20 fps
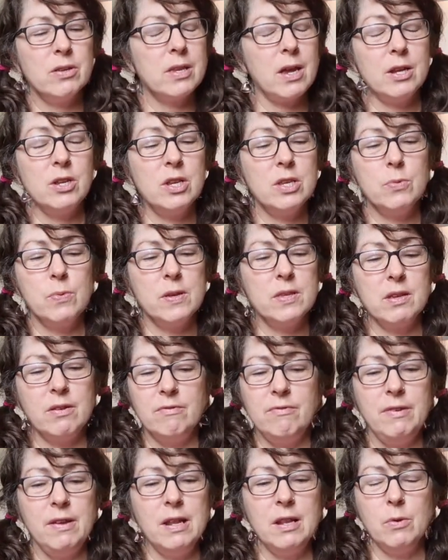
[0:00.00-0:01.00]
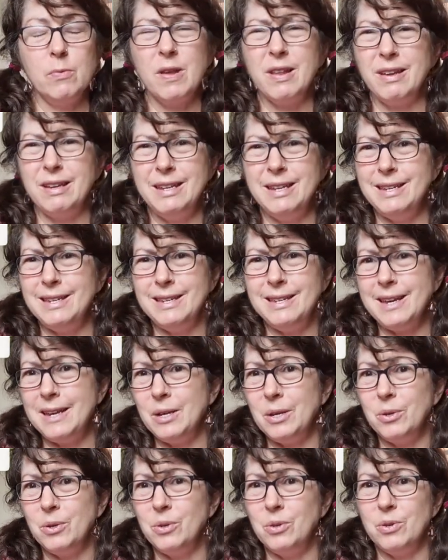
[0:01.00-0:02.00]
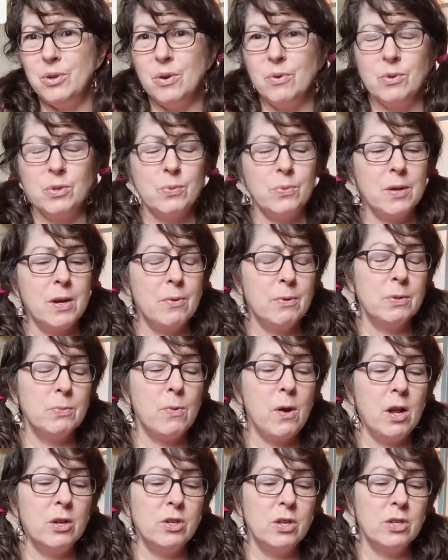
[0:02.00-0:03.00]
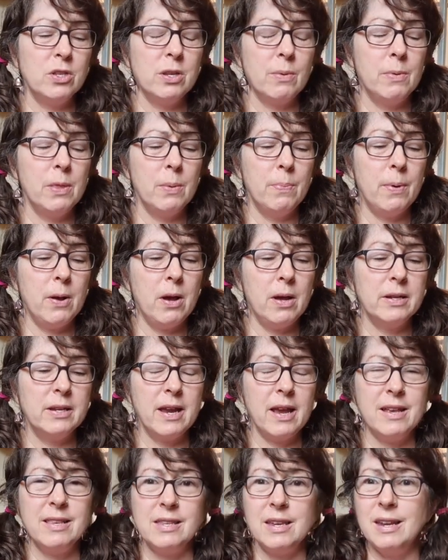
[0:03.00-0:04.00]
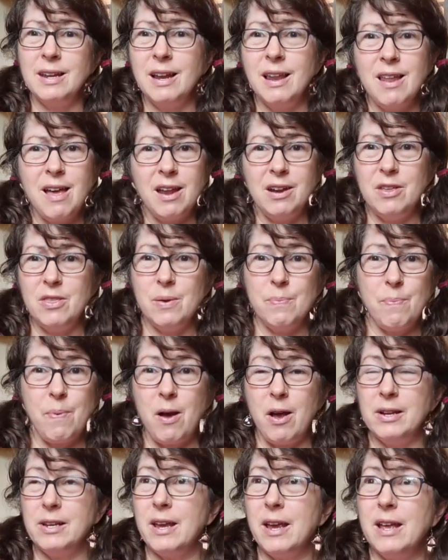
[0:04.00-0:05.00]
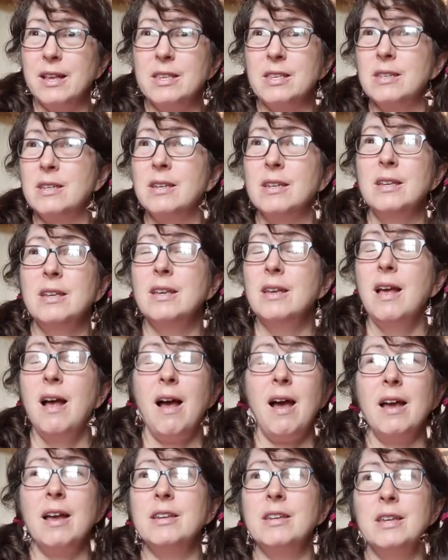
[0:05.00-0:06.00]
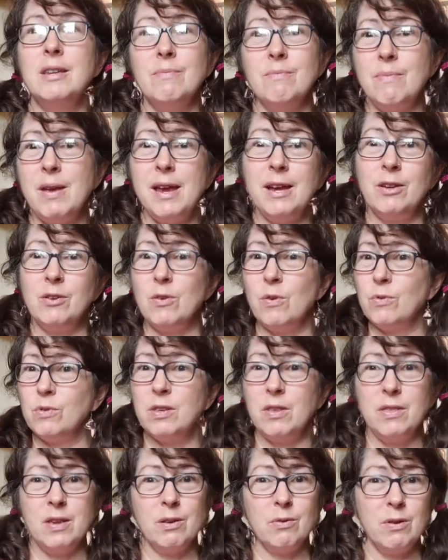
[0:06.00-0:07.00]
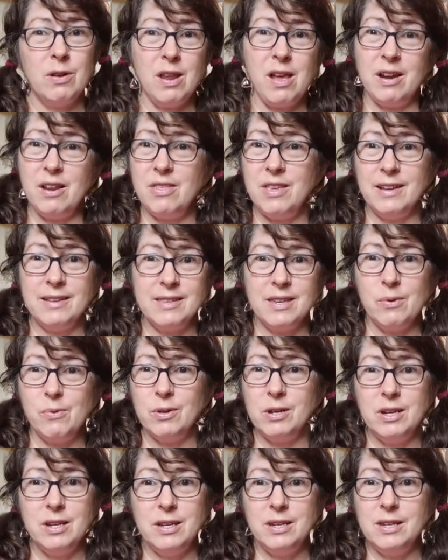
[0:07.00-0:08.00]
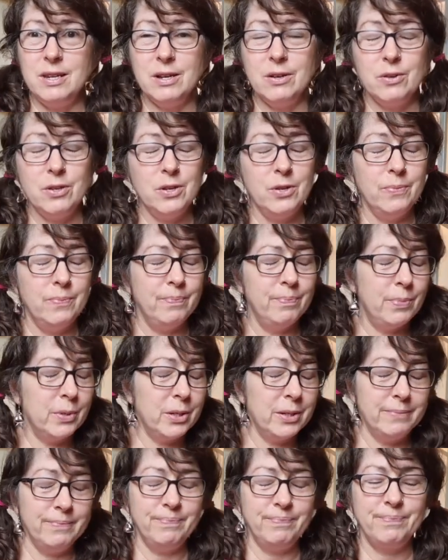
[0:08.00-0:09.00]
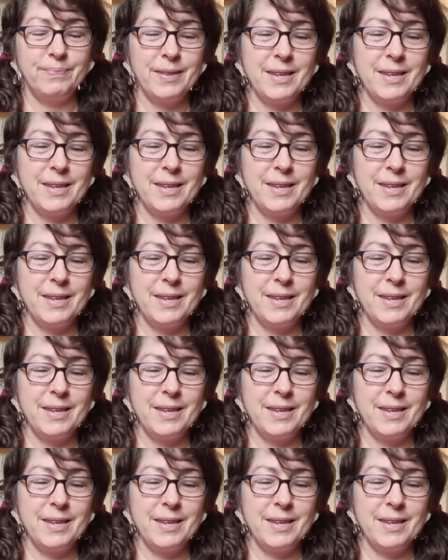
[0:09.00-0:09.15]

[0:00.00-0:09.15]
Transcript: I just wasn't feeling well. I didn't take good notes when I was watching some of the podcasts, and a lot of the podcasts I didn't make notes, and there were a lot of things I wanted to tell you, but